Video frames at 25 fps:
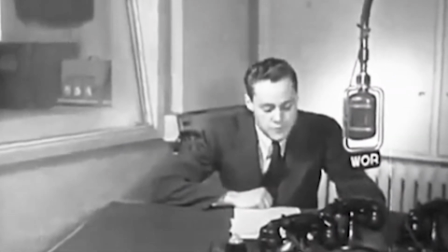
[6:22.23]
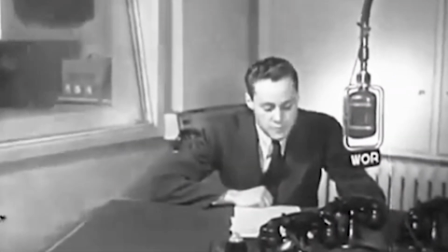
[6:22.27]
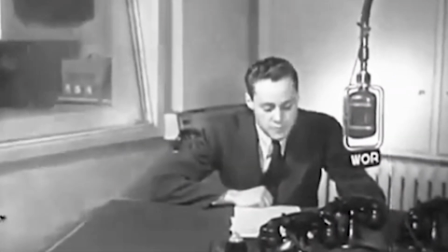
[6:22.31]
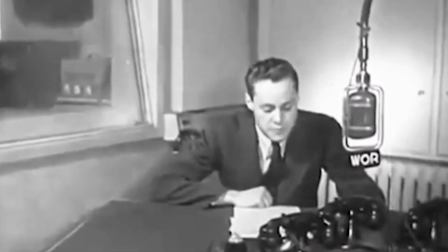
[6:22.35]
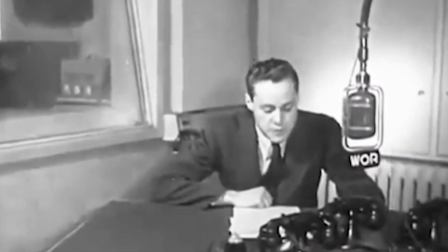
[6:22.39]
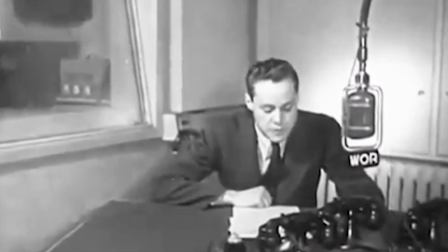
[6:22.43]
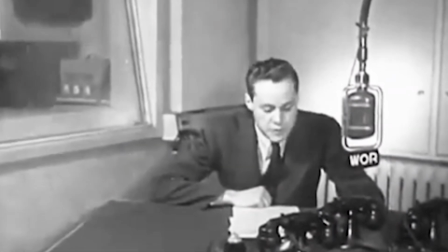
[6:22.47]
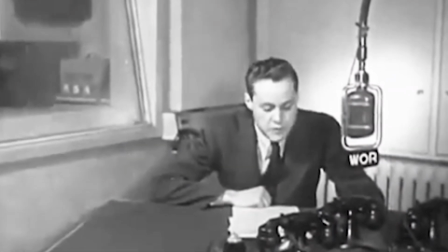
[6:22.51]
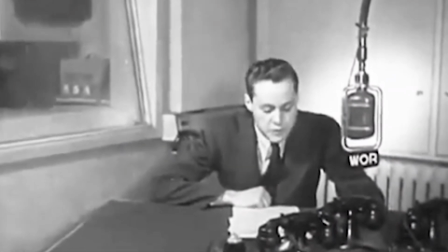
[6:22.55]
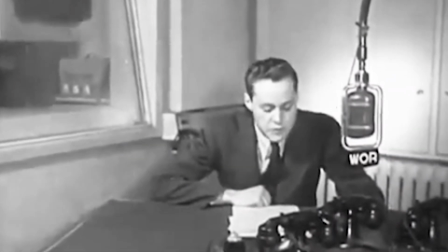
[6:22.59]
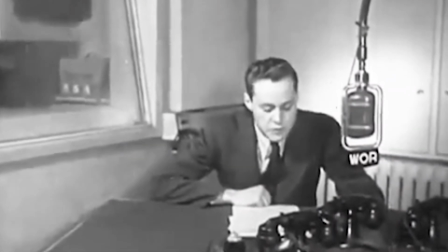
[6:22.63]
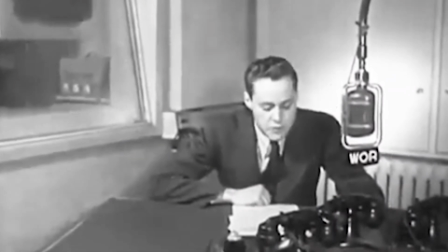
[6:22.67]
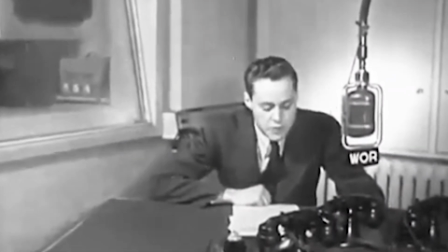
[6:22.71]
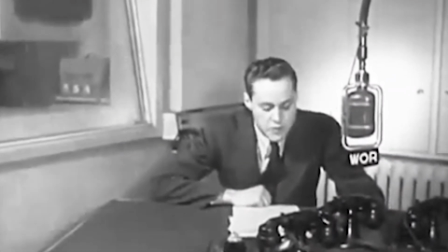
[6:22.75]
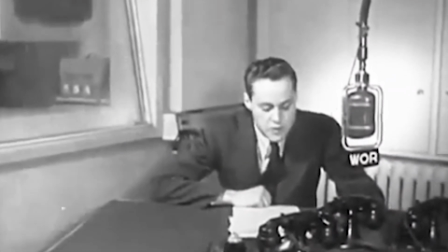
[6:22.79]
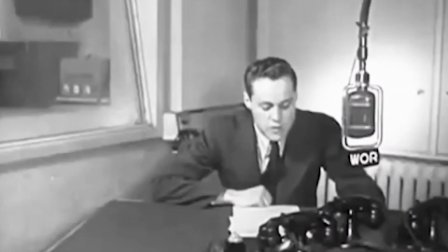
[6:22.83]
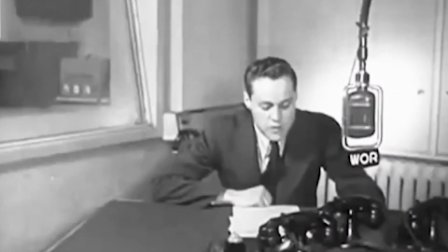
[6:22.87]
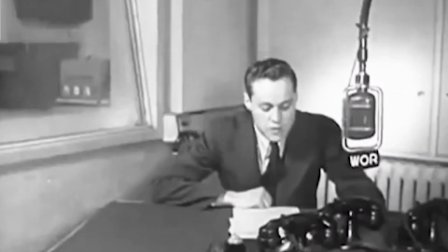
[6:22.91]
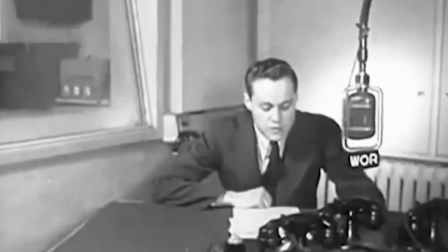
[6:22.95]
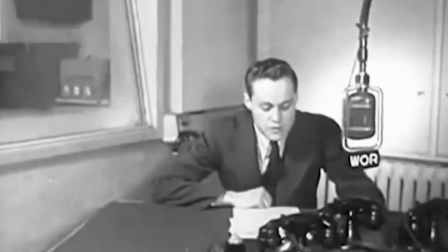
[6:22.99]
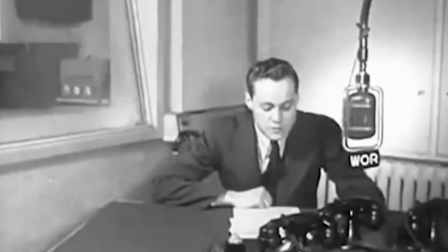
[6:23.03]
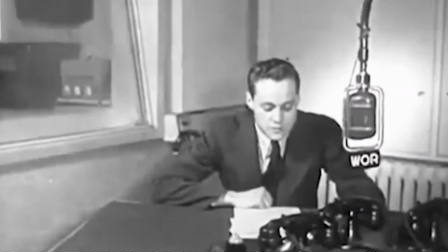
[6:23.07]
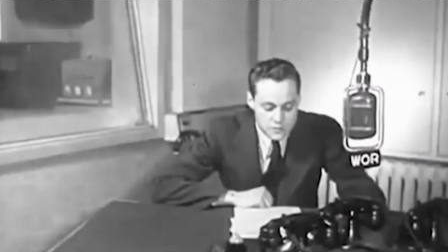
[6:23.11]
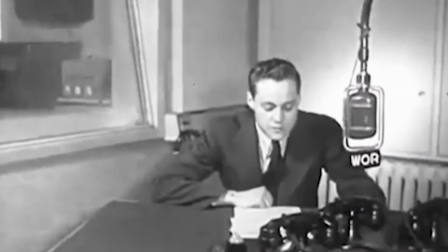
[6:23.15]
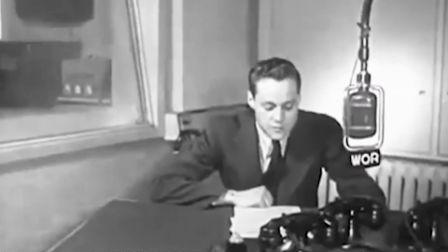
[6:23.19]
developments of
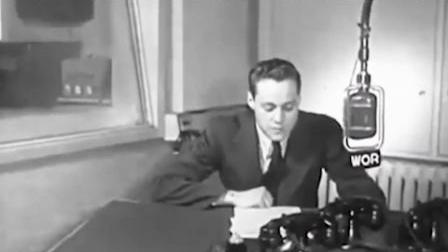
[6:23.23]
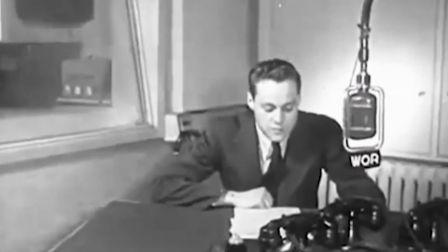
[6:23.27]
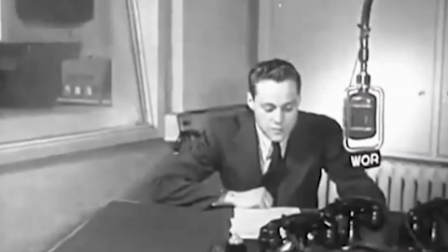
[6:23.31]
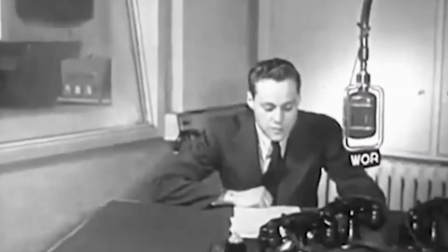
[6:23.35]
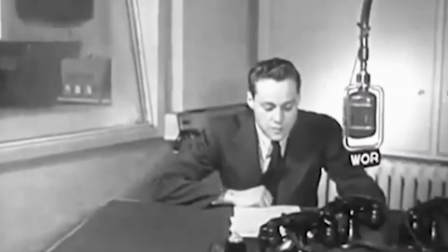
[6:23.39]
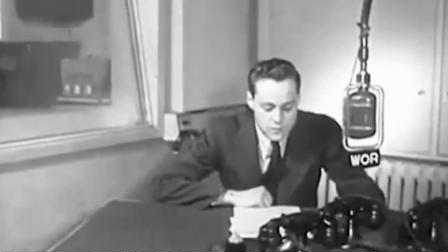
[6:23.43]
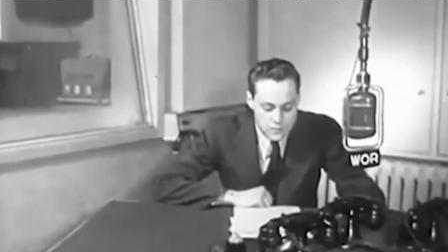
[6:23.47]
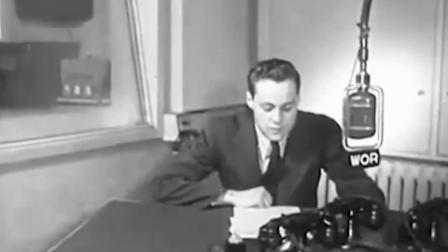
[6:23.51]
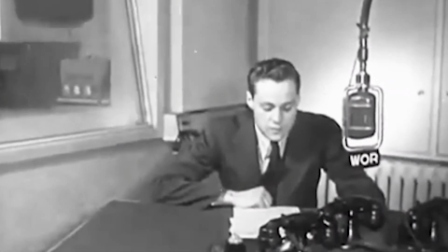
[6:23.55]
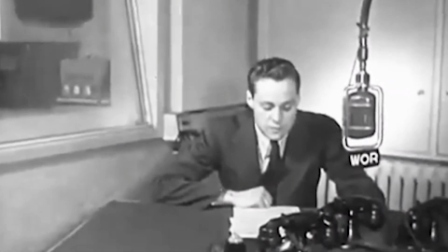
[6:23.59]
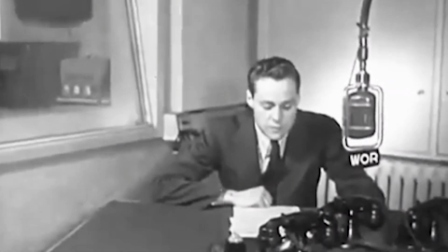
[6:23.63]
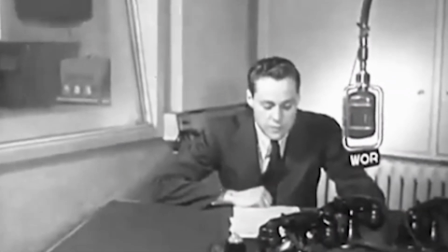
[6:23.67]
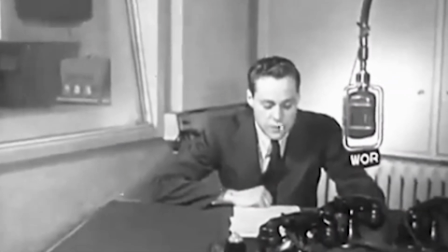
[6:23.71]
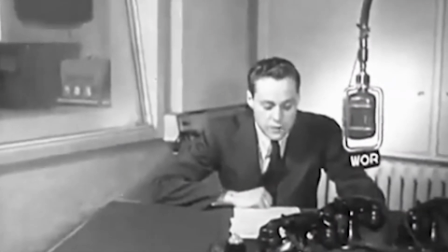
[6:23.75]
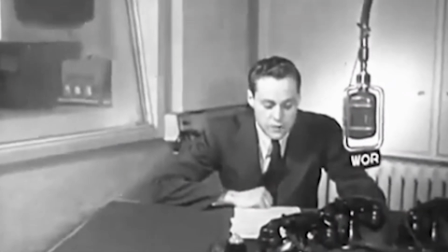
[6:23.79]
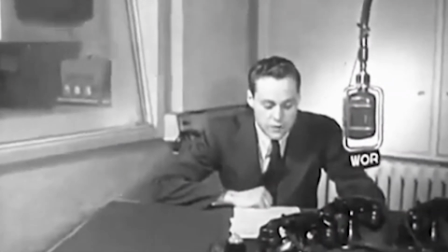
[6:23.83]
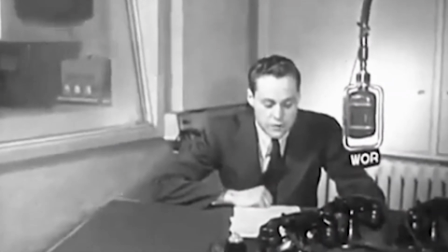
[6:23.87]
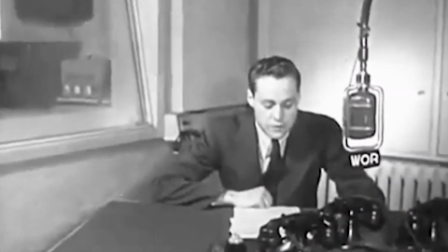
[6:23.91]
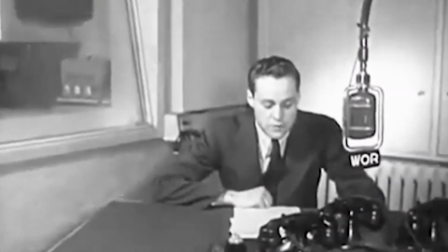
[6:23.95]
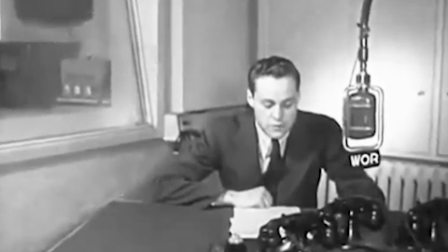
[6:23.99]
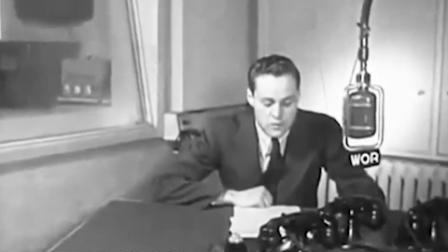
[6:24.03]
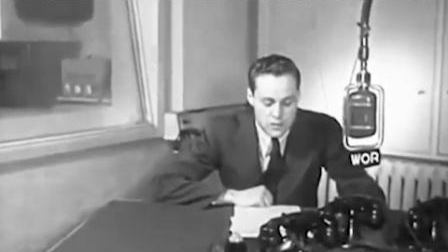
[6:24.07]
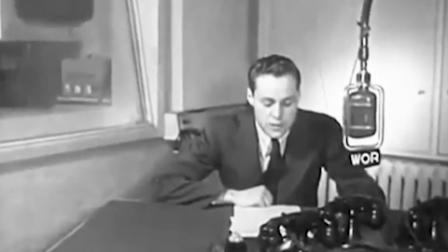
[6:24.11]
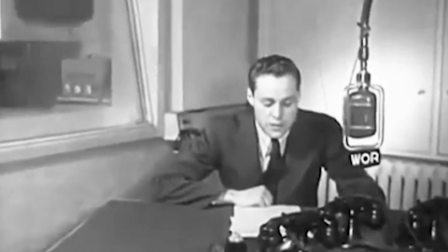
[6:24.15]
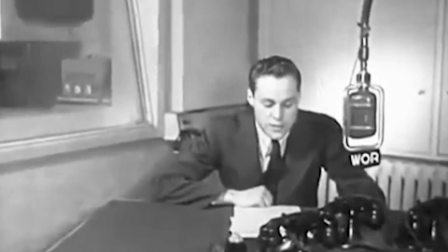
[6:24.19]
the 20th
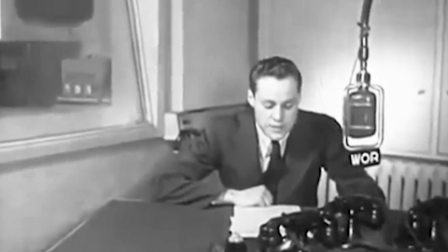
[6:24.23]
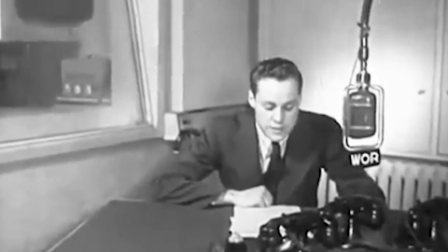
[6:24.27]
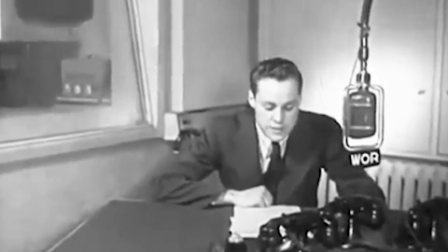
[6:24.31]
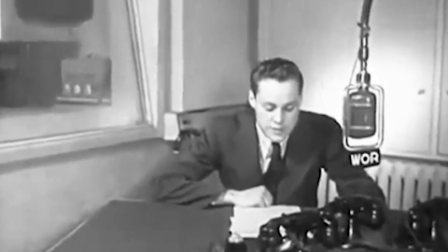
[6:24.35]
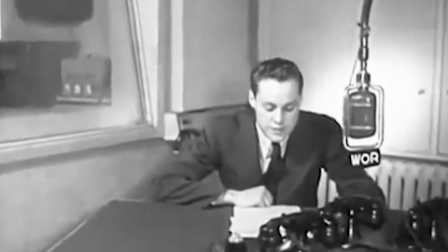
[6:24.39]
century.